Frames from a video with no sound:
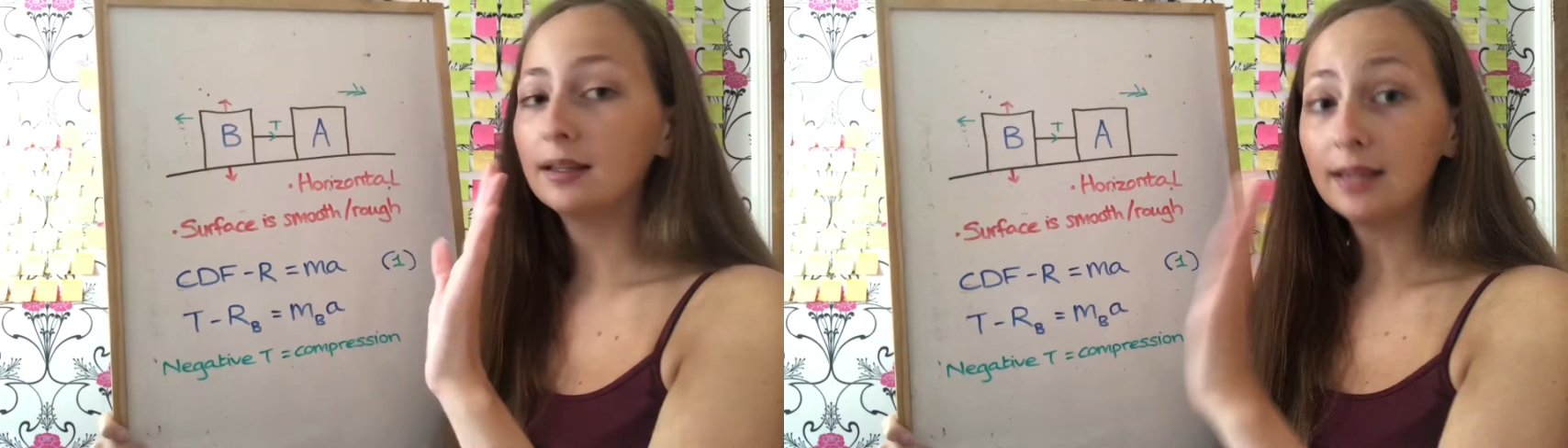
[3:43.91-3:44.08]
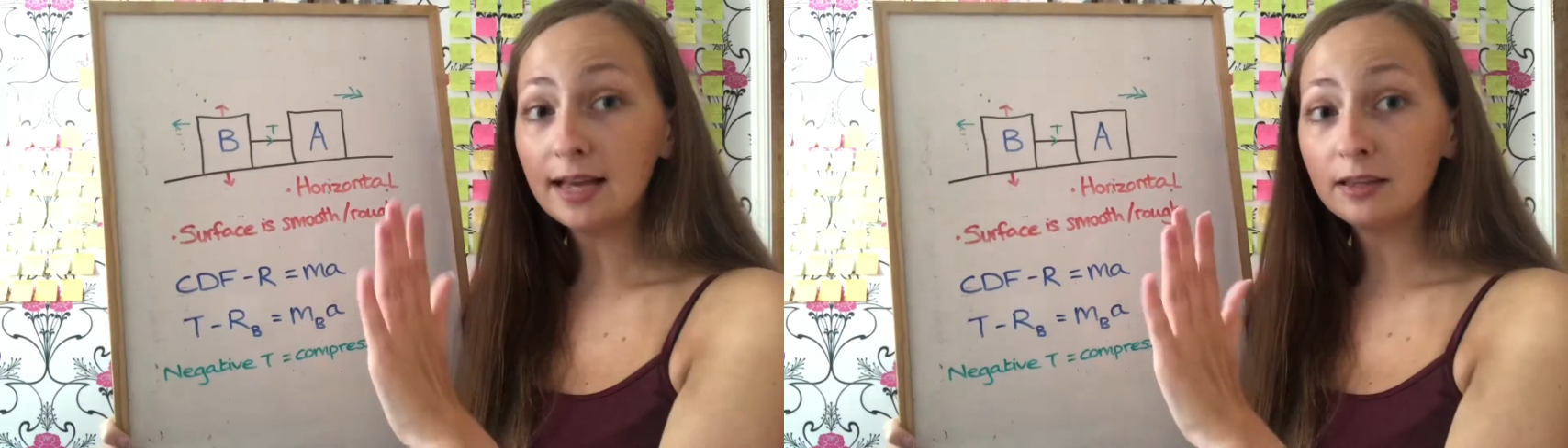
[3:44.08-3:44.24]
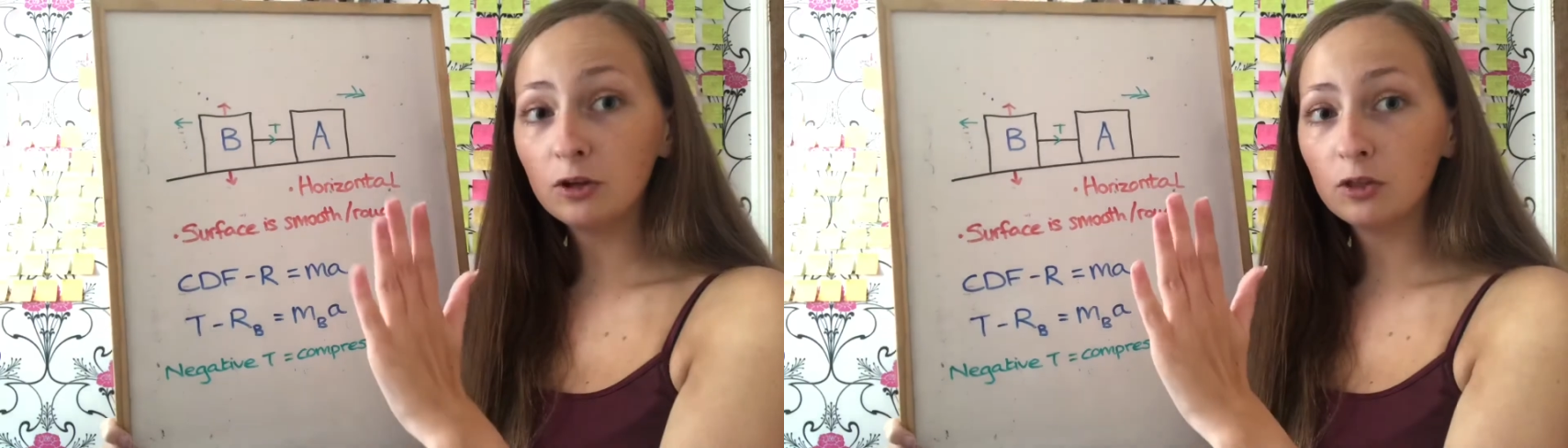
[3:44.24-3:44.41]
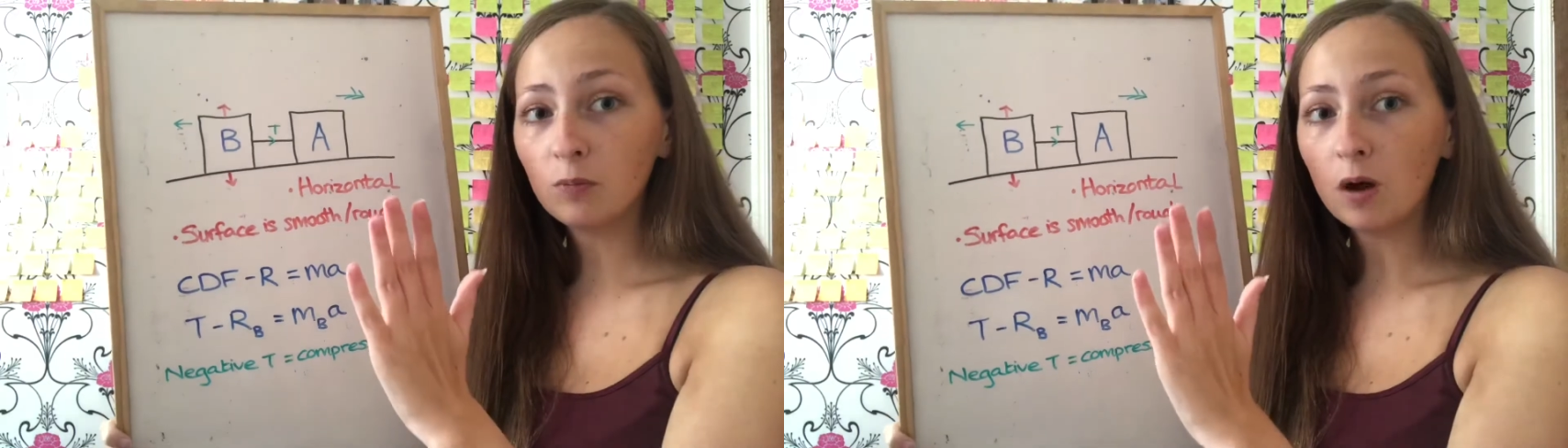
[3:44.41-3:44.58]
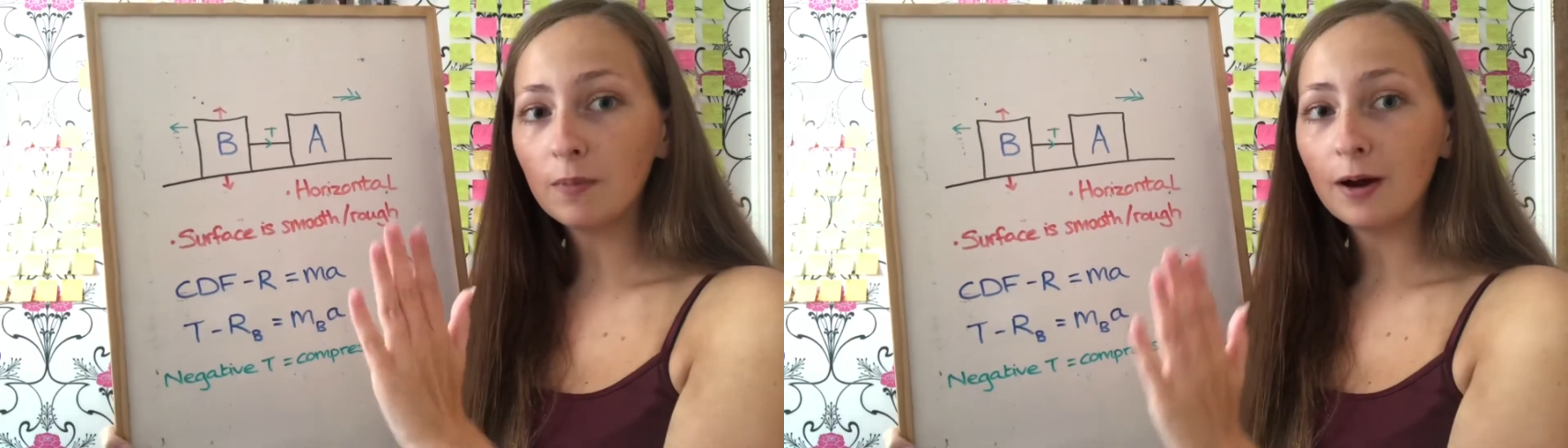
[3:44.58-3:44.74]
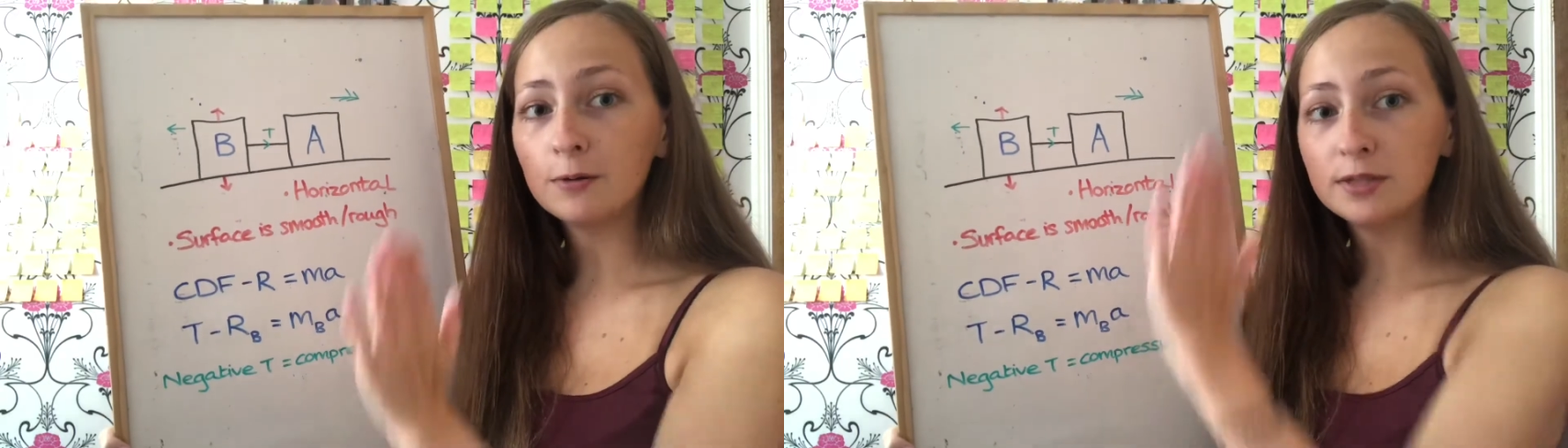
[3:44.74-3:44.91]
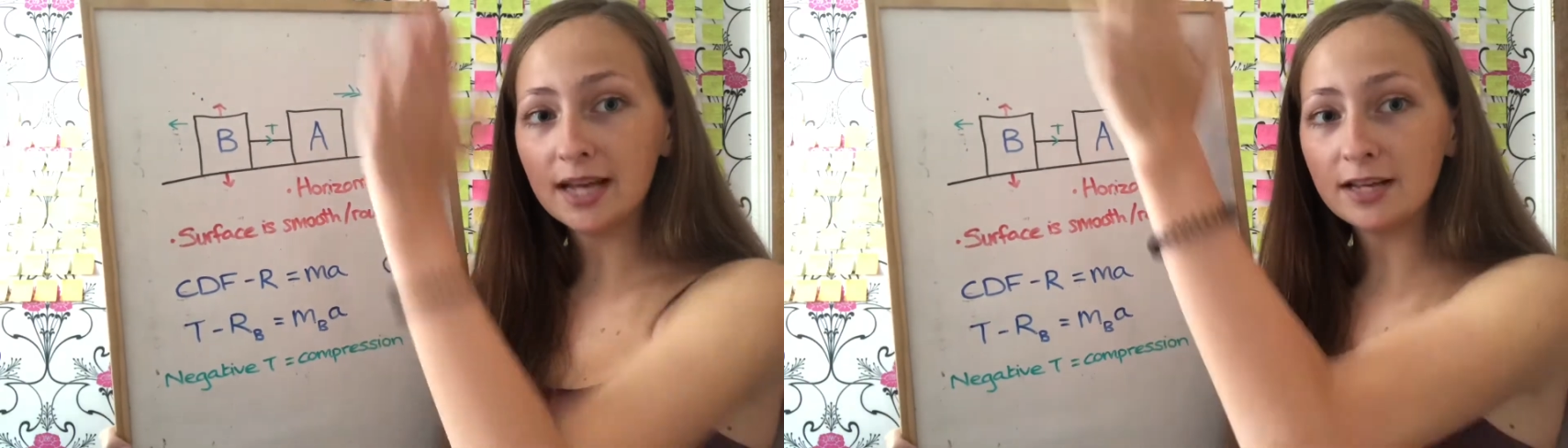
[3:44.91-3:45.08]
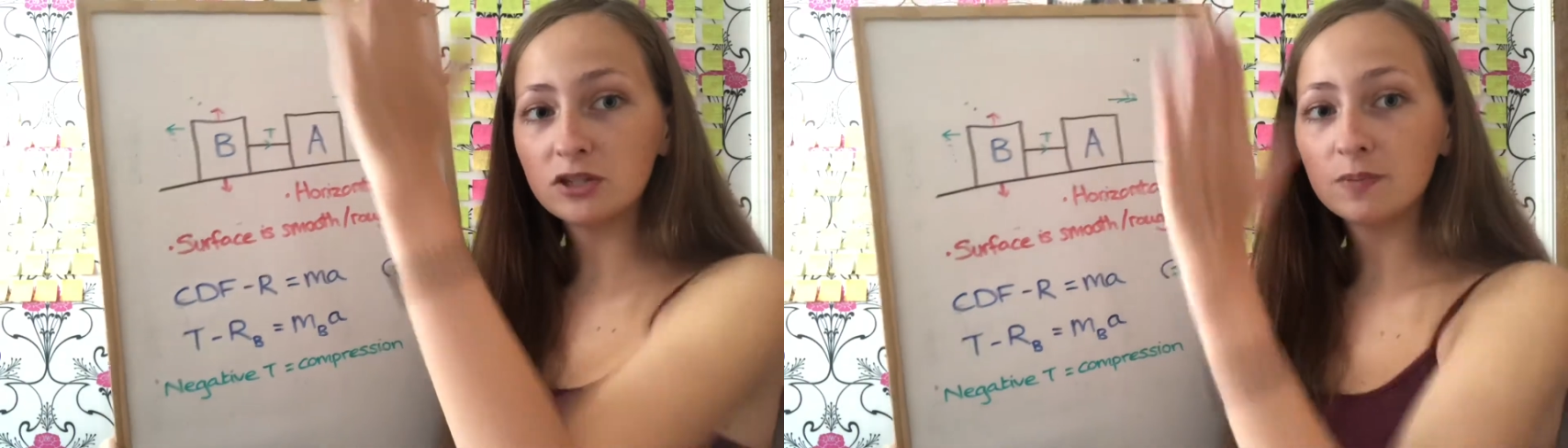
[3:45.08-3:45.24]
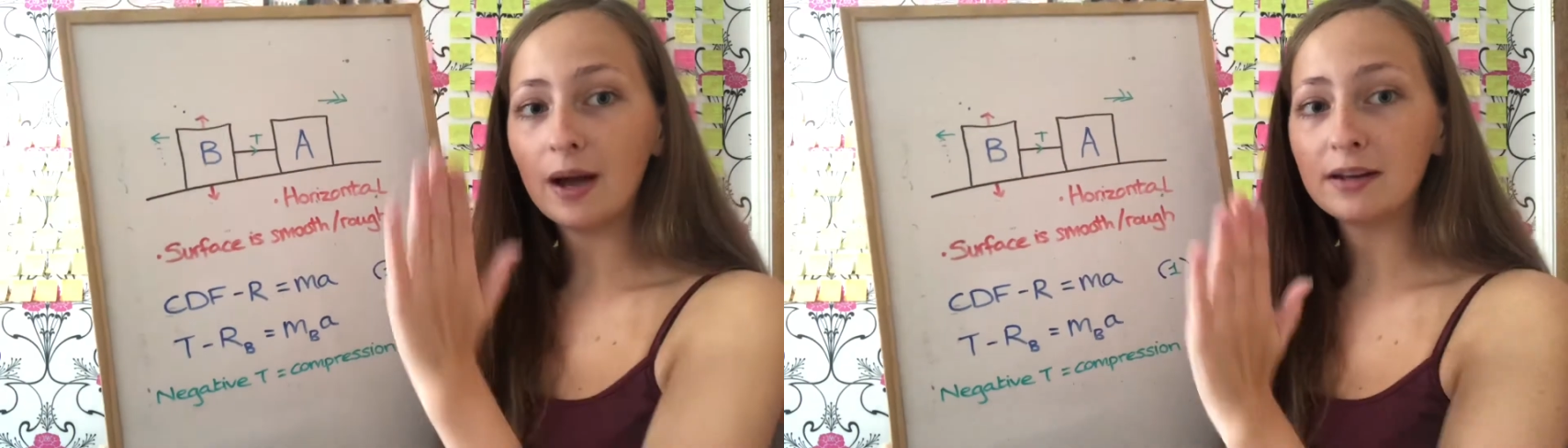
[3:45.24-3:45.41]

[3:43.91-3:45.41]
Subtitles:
Like the other one where it was tension